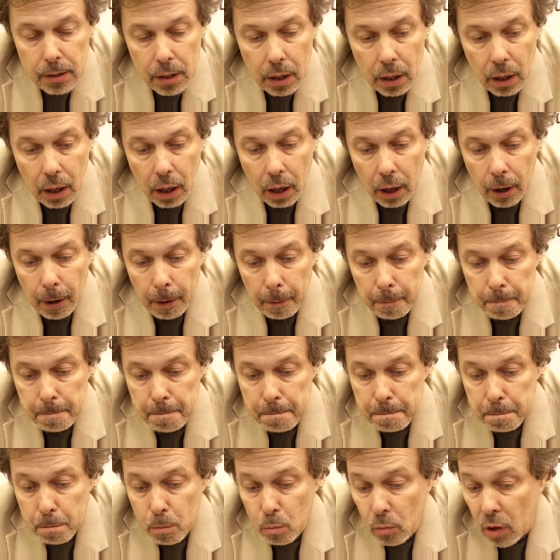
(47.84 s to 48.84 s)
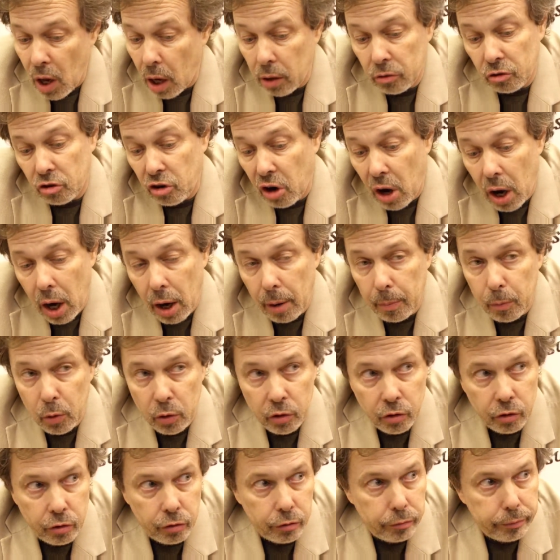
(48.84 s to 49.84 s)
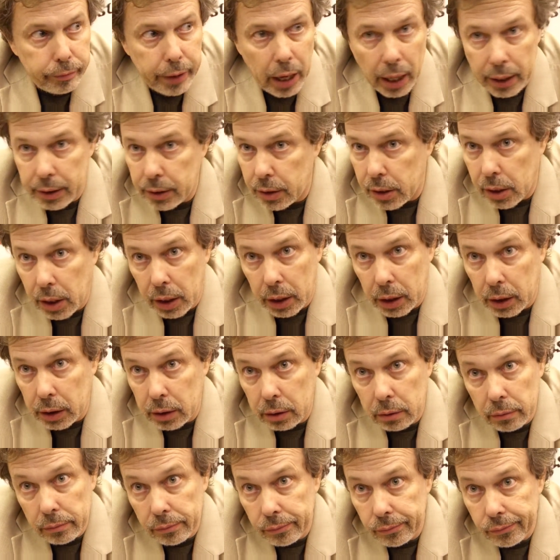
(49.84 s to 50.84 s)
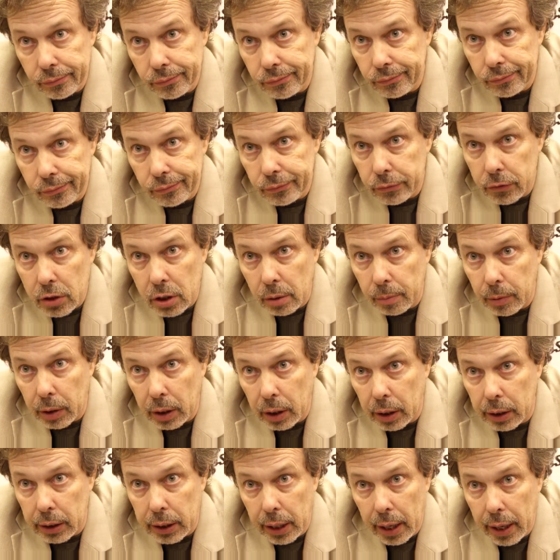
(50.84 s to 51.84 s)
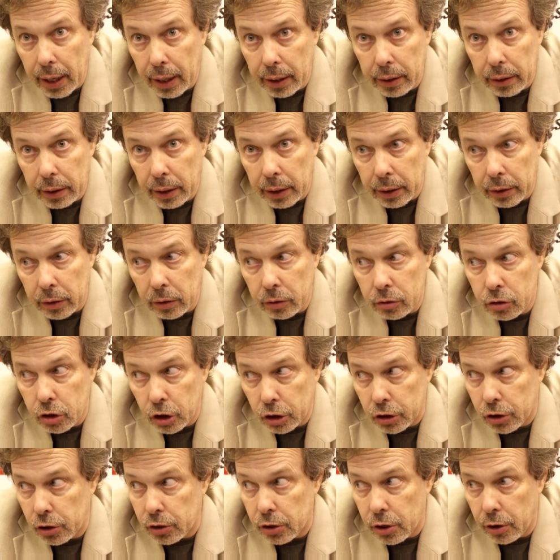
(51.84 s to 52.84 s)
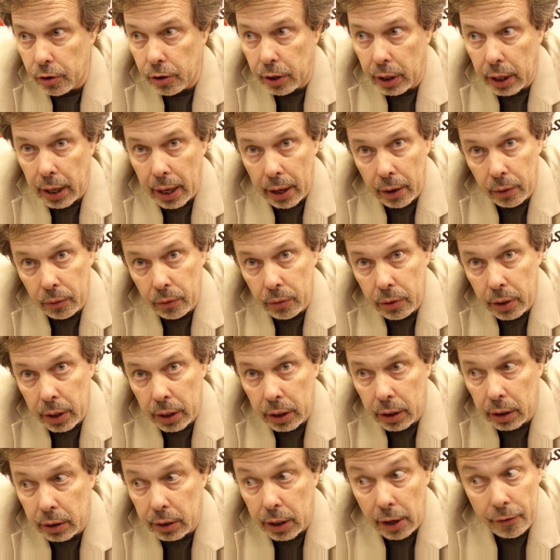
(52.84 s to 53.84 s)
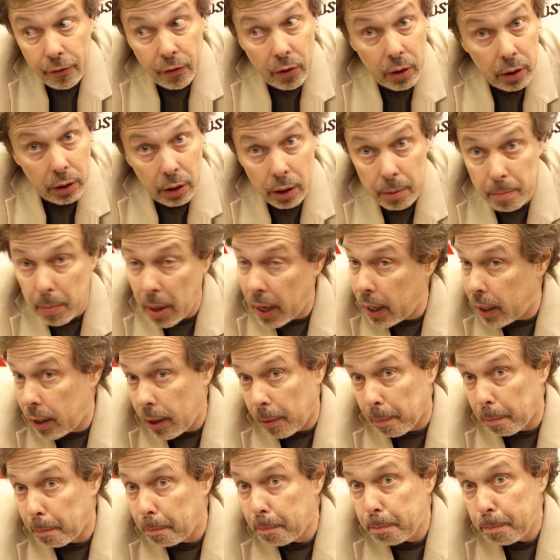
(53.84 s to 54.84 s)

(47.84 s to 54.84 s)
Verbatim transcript: Um, and Tom was 19, something like that, and just starting out, and it definitely made him